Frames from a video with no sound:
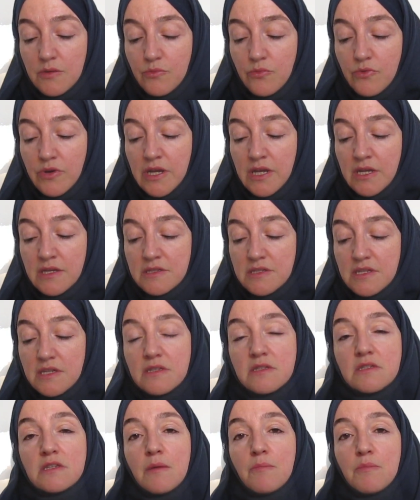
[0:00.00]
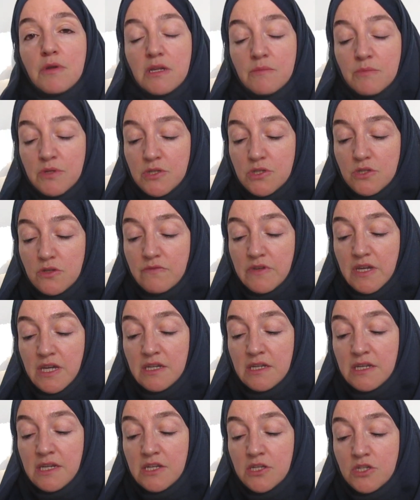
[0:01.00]
brings a supplement of
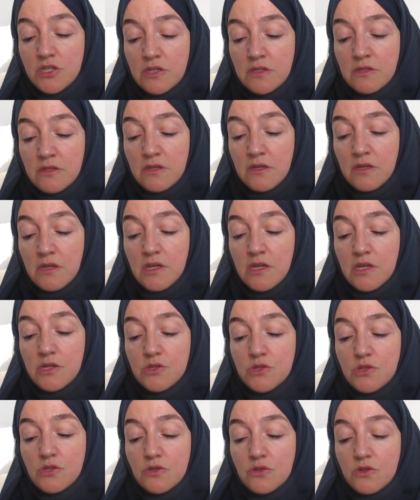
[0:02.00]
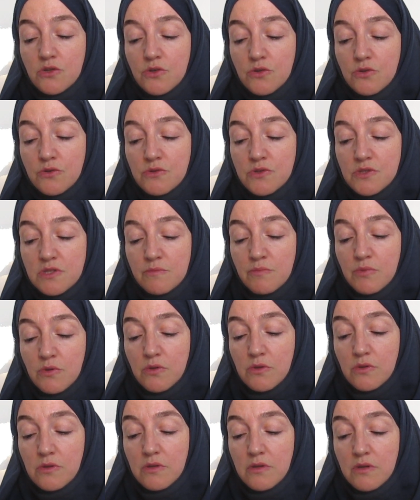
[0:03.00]
ignition to the
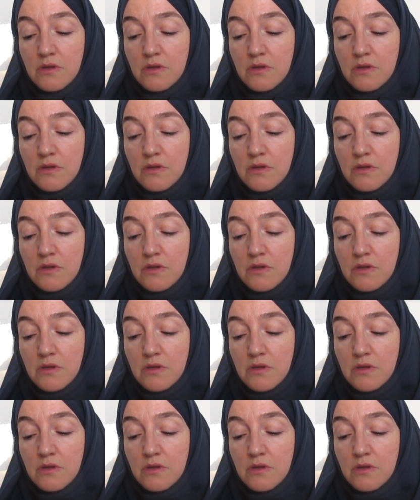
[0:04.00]
crucible